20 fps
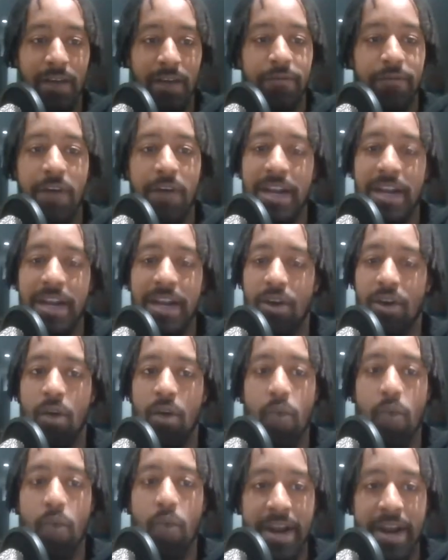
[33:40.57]
Finally
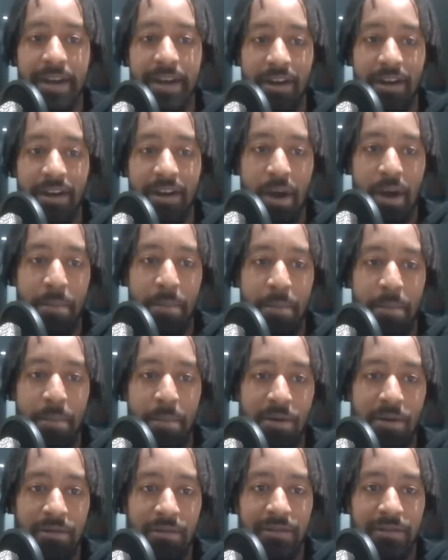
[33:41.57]
got a win under our
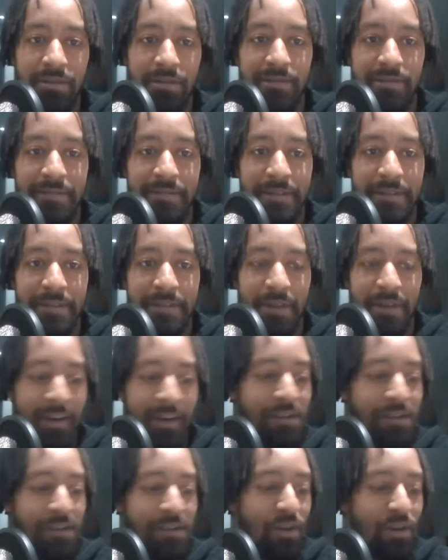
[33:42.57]
belt
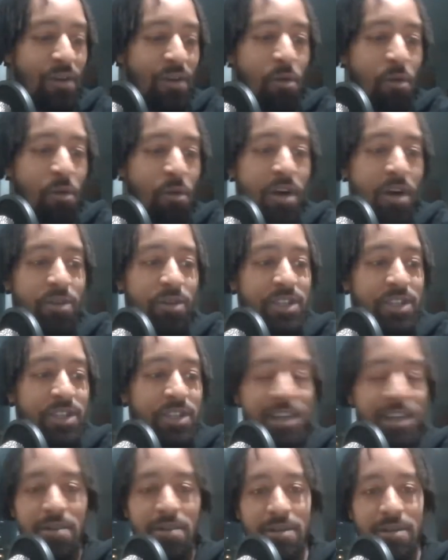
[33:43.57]
after a little while.
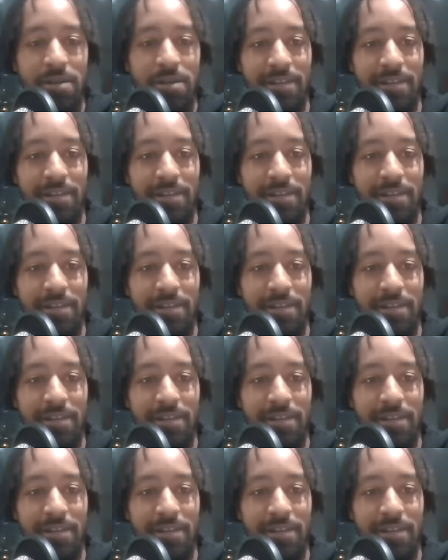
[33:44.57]
So